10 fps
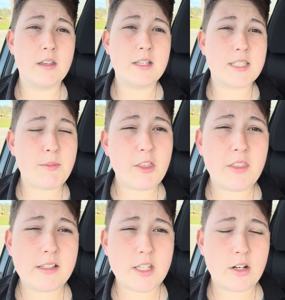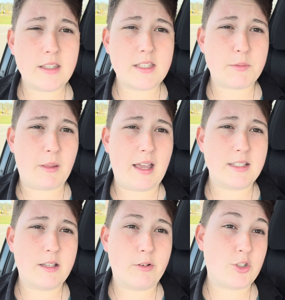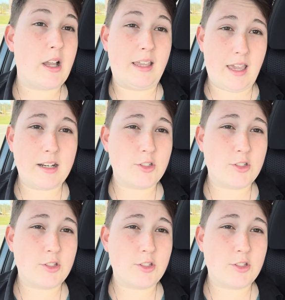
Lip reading: Some other things that are in this plaza, which again